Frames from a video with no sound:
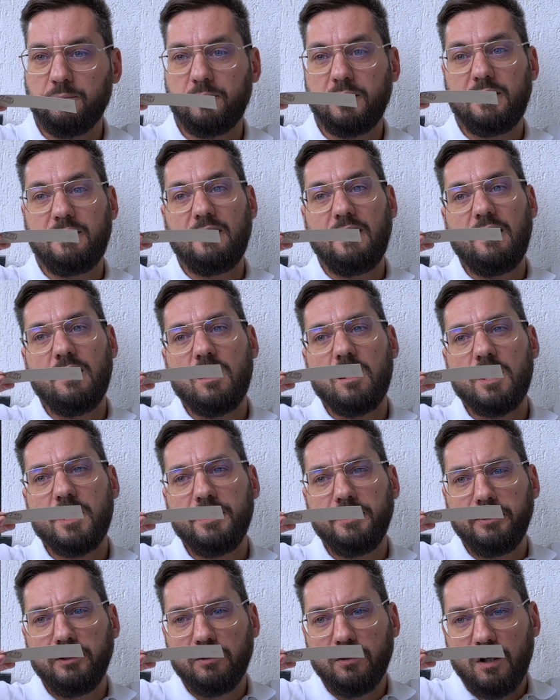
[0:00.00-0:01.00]
But they are
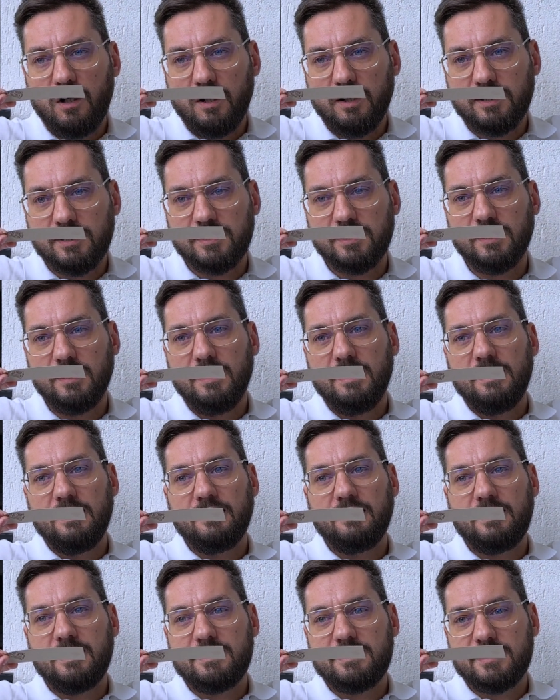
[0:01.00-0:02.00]
not
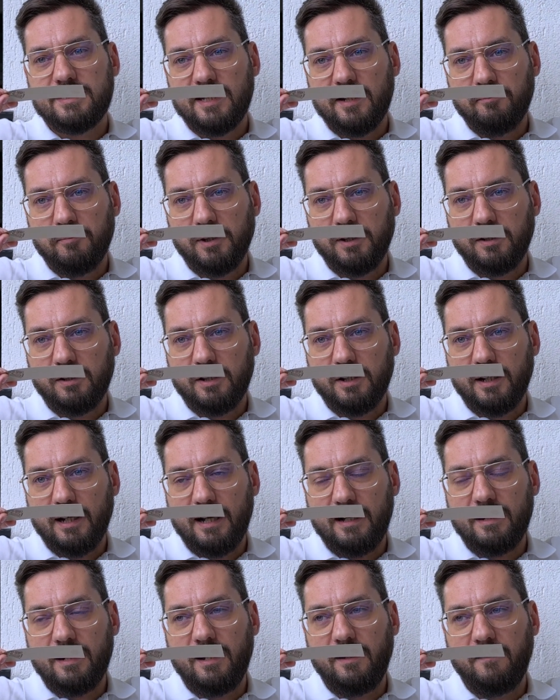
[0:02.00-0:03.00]
dissimilar,
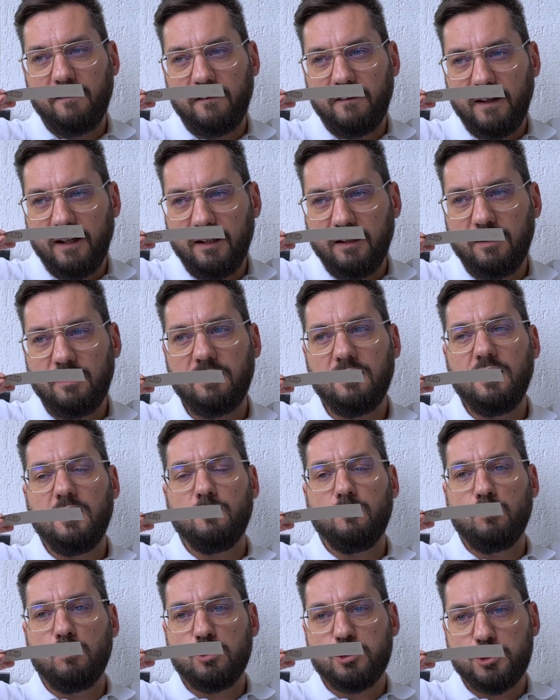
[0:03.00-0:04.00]
and I think
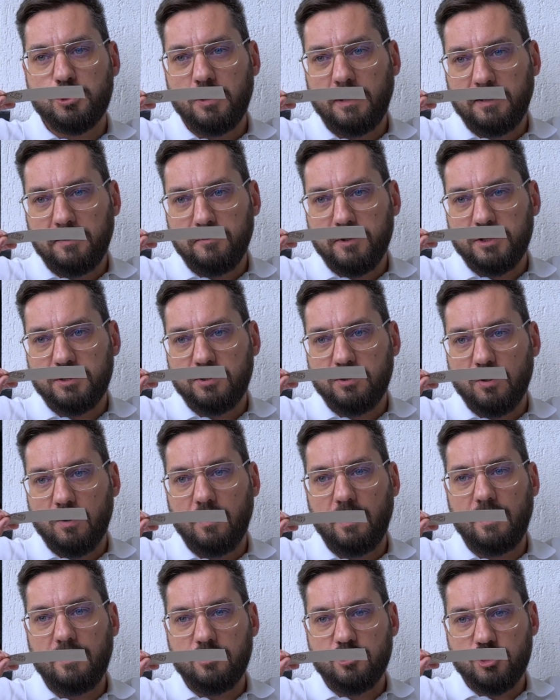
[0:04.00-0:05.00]
Mouchoir de Monsieur
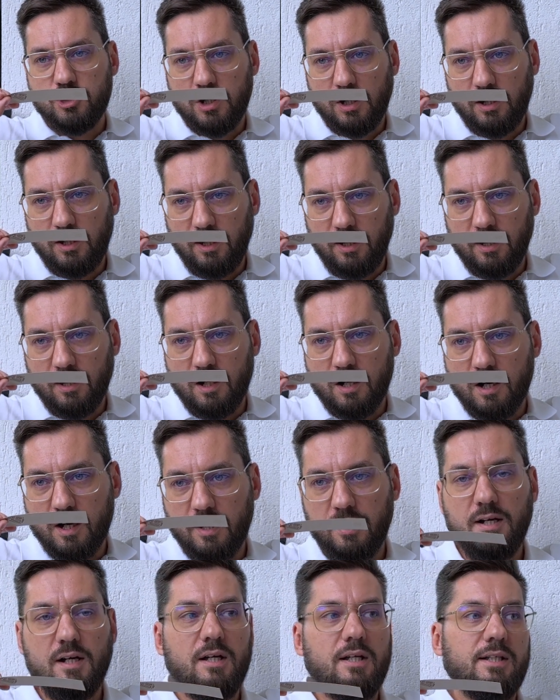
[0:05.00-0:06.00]
and Jicky
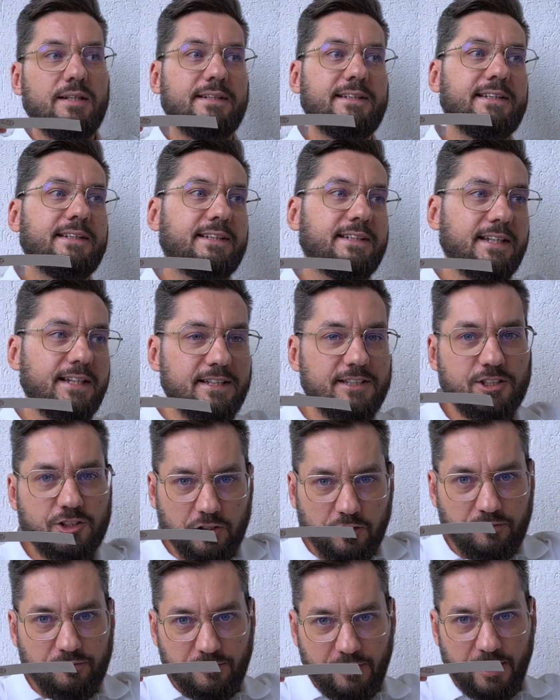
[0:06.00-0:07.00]
are
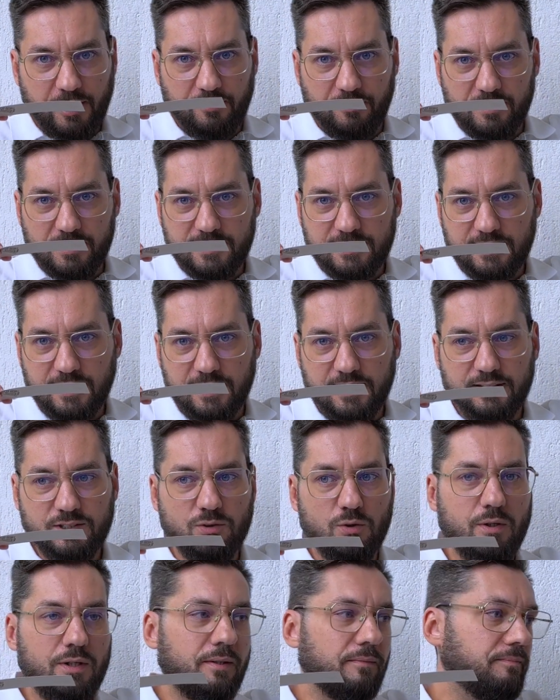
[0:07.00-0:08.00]
sister fragrances,
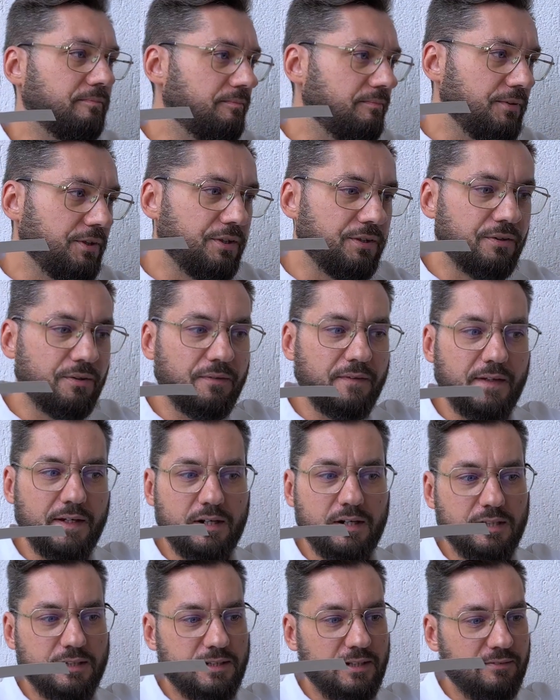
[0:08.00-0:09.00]
or they
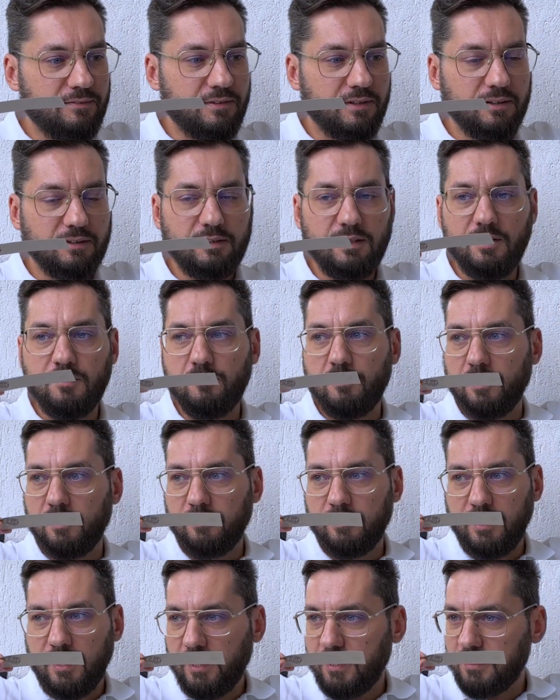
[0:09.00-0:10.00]
are definitely
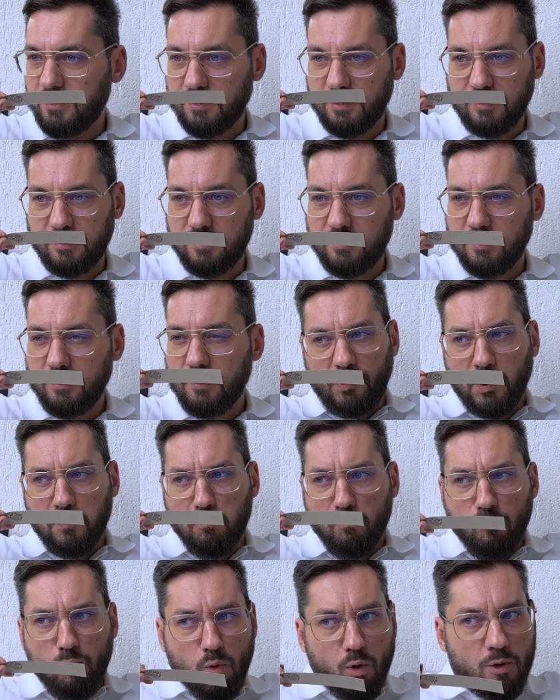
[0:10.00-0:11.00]
related
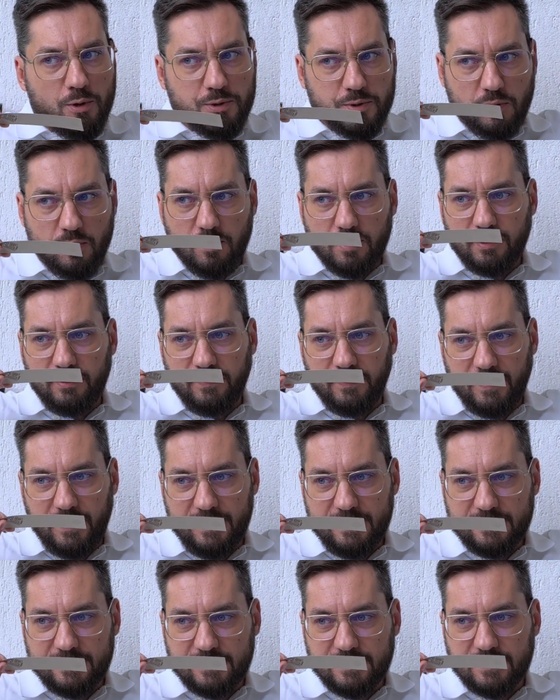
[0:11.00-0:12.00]
more or
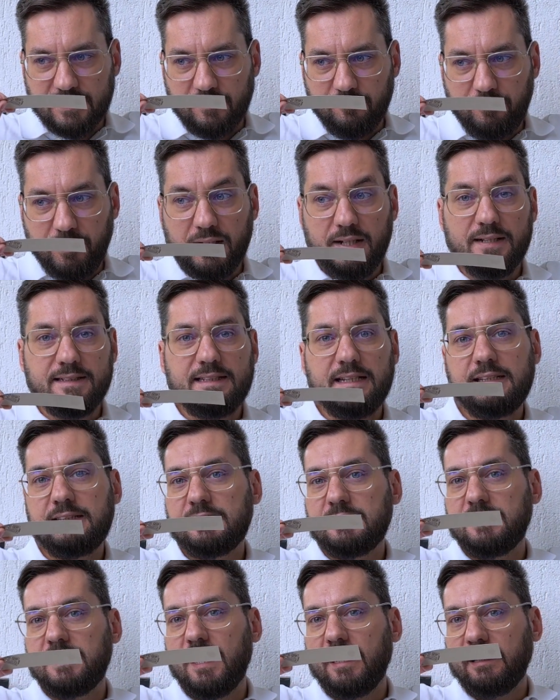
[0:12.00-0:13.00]
less, because
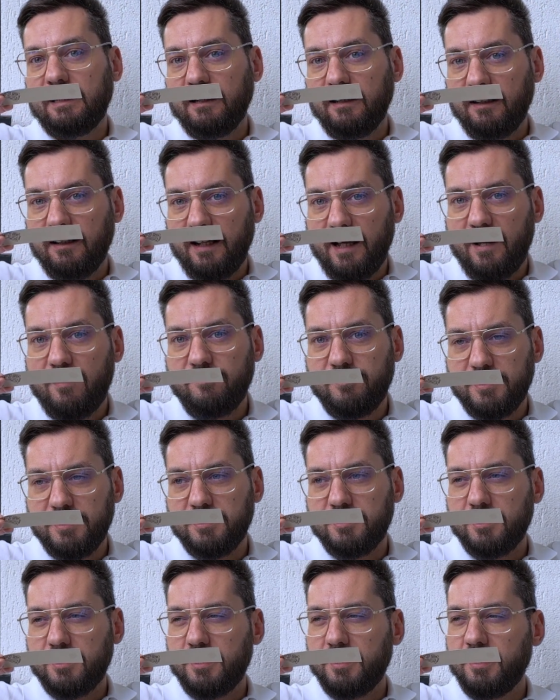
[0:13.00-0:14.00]
it's that
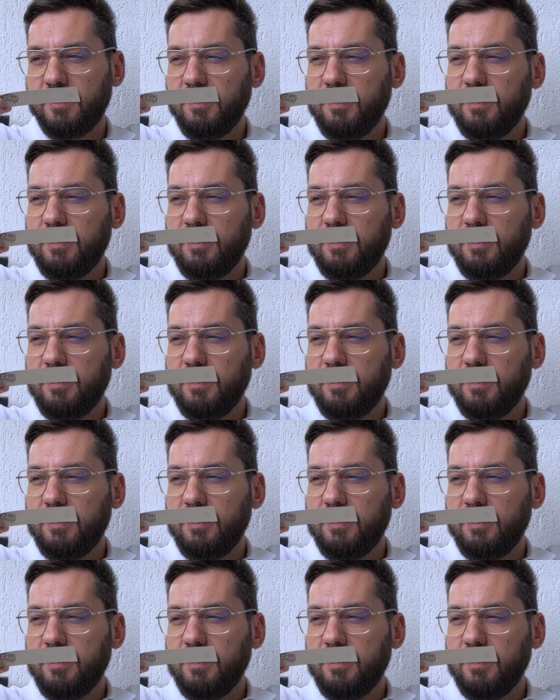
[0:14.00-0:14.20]
lavender,